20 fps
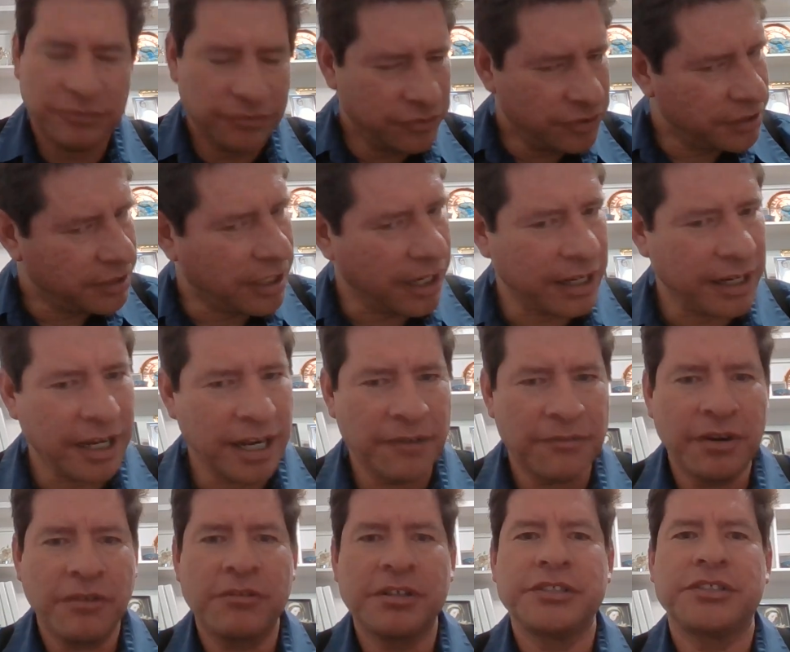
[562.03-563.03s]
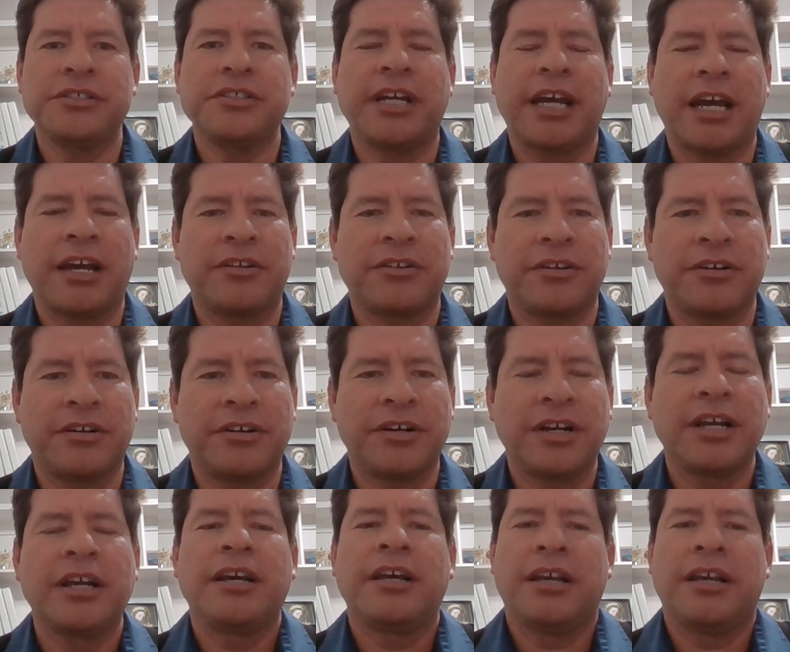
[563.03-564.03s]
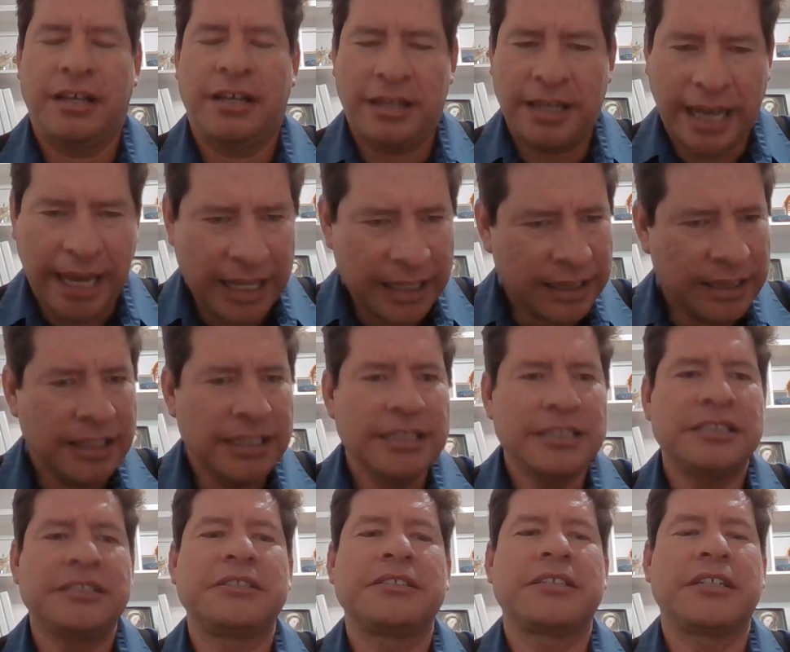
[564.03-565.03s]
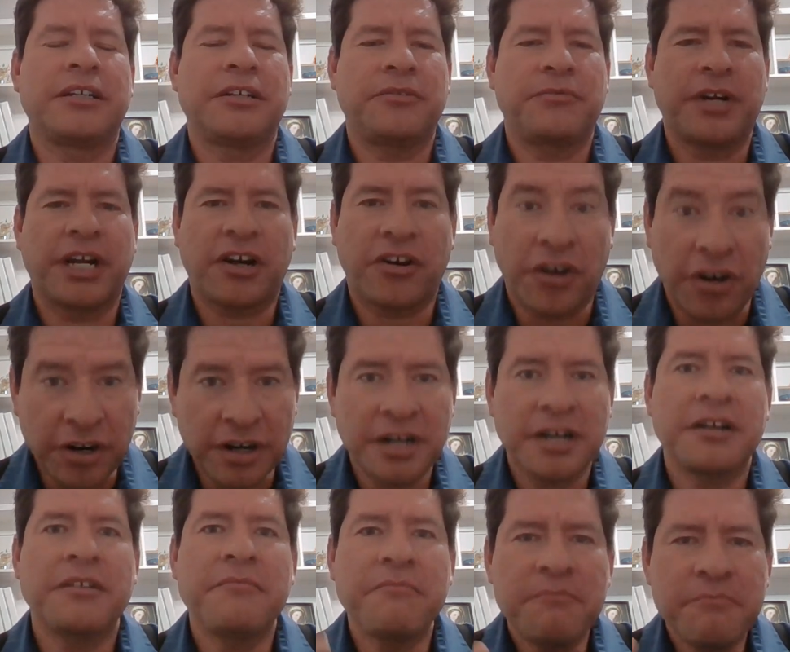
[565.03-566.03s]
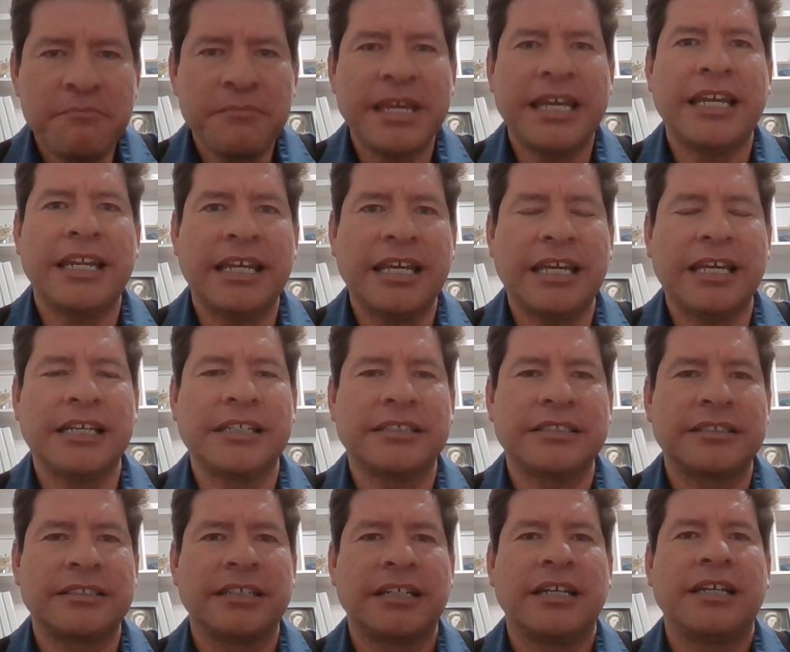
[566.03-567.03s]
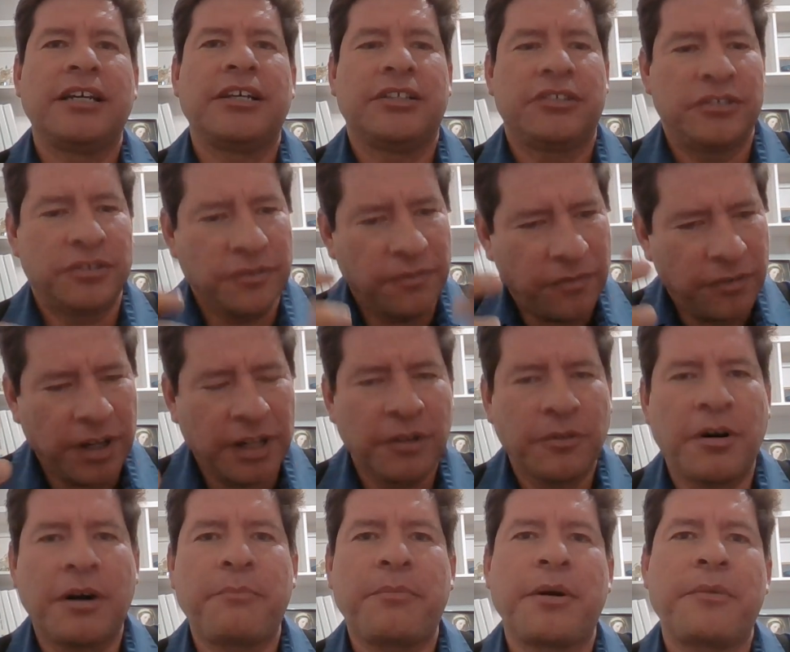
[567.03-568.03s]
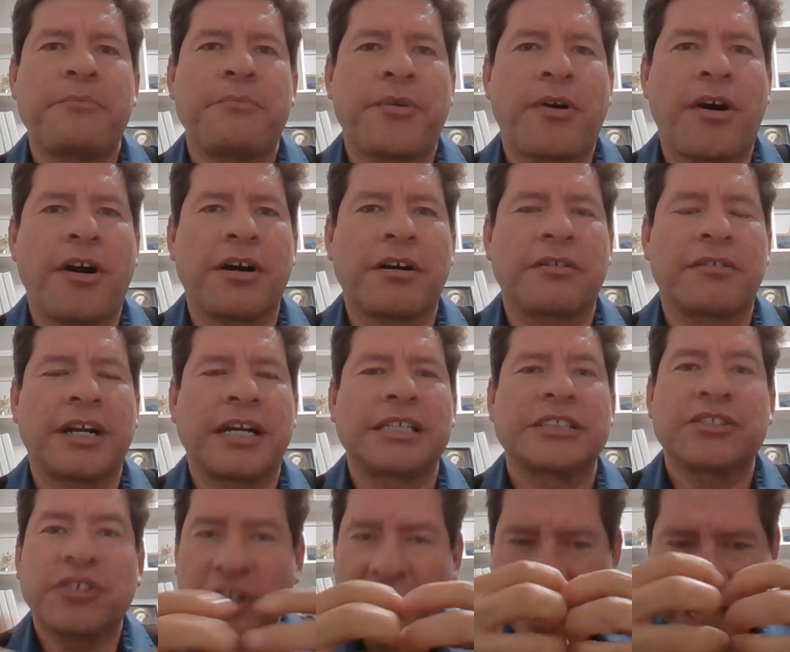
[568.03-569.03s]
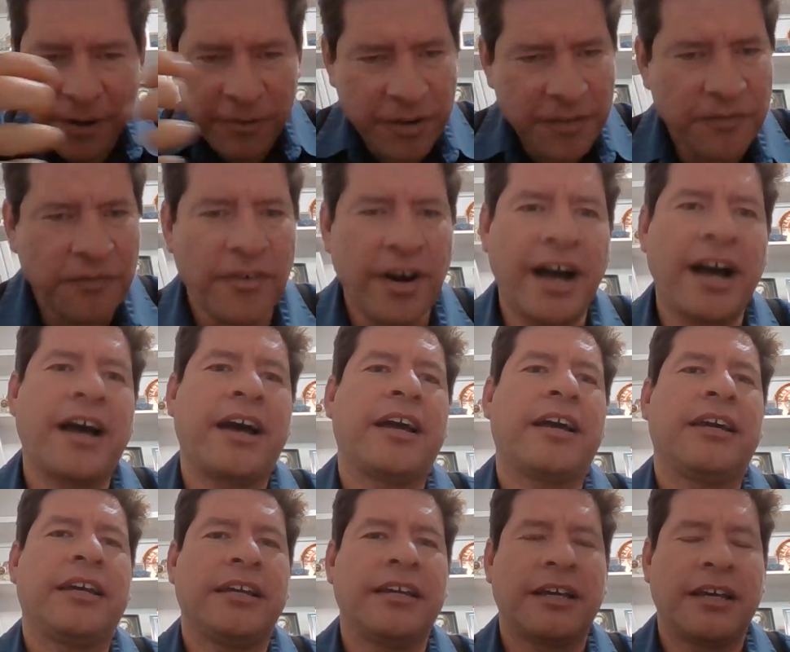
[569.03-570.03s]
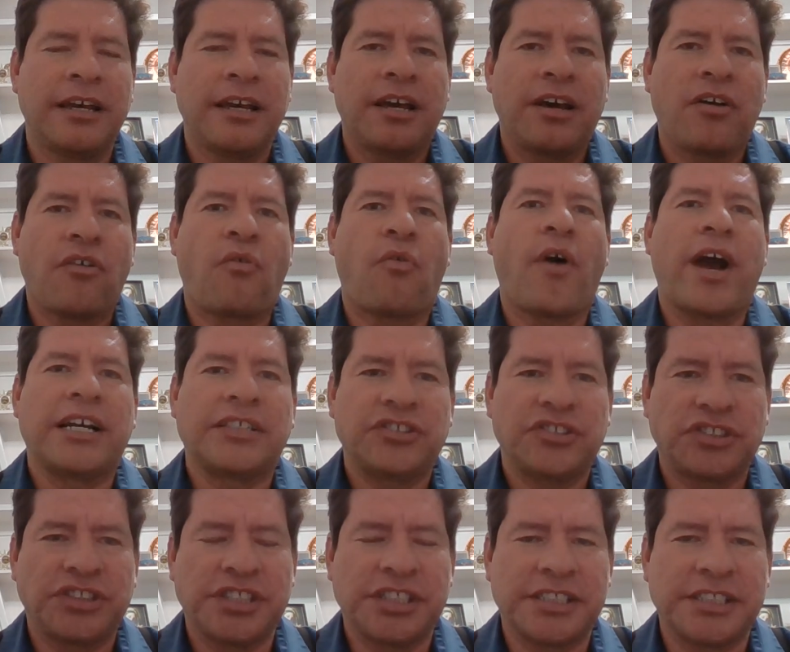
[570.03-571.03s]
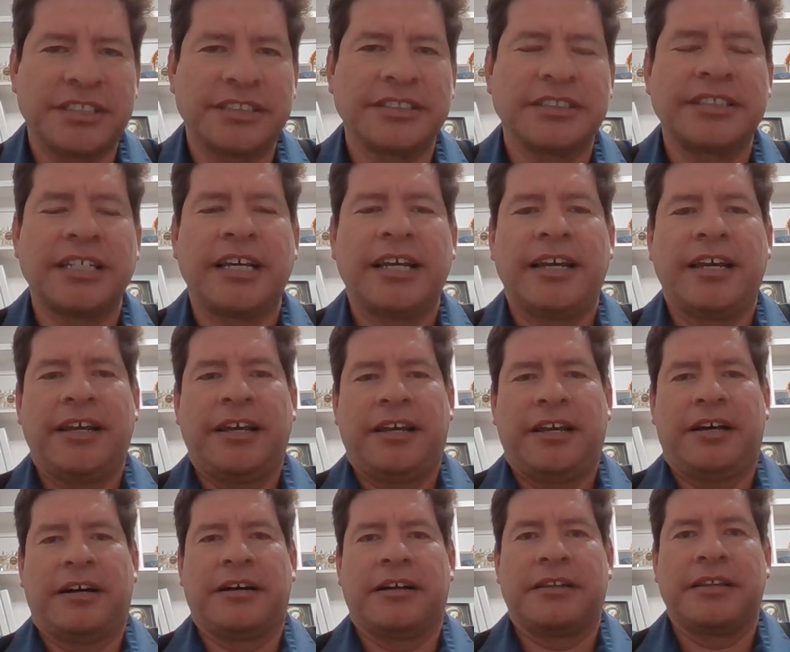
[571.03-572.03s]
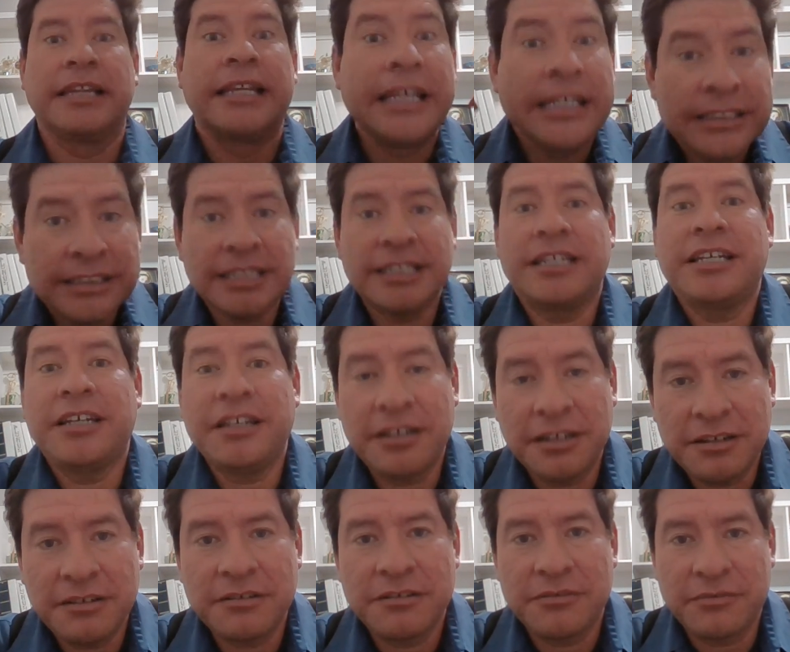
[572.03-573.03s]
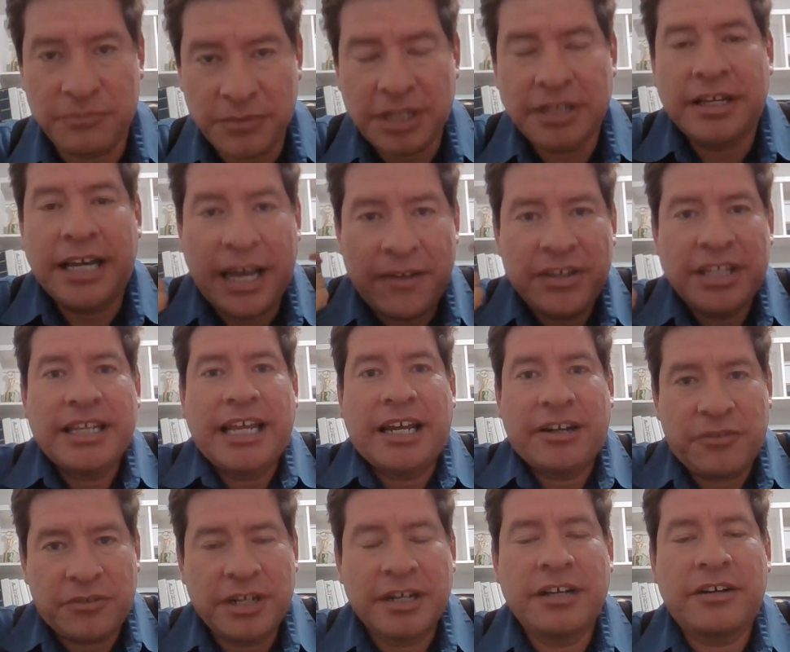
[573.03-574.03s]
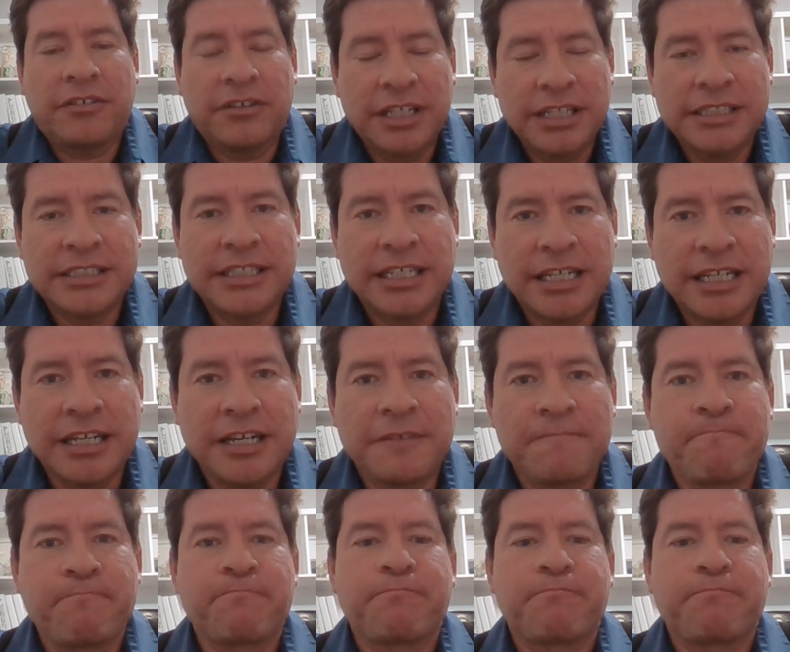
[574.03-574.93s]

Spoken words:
She got everyone together, had these recurrent meetings to follow up on progress, clarify questions, listening, having that critical listening,